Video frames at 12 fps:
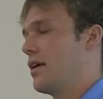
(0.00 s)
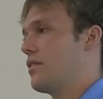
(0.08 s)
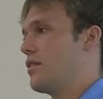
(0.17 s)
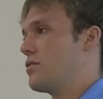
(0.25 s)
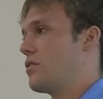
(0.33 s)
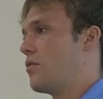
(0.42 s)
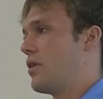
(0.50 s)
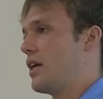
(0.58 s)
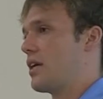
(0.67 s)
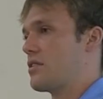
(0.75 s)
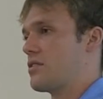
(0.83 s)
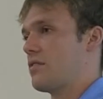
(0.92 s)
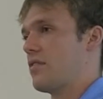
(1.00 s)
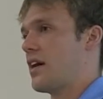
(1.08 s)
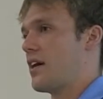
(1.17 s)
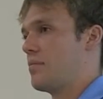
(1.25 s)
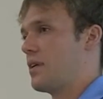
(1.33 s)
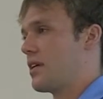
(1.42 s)
there's no way it can
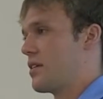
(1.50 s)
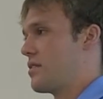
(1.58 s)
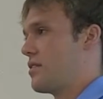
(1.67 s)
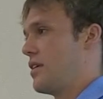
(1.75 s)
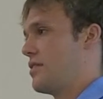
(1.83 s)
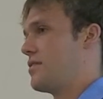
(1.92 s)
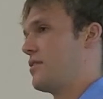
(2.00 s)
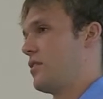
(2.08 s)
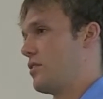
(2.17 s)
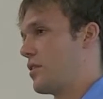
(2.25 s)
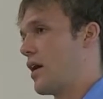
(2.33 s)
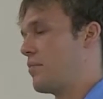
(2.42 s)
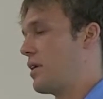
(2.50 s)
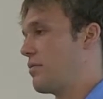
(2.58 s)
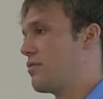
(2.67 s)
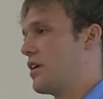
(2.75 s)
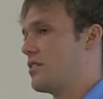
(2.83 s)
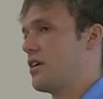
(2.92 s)
survive because it's not
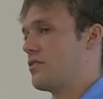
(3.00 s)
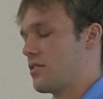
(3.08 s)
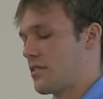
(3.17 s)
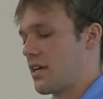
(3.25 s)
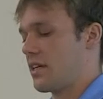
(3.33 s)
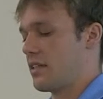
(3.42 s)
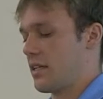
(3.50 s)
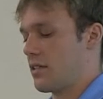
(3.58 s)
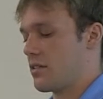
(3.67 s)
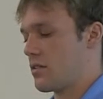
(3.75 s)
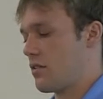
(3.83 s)
being fed tetracycline.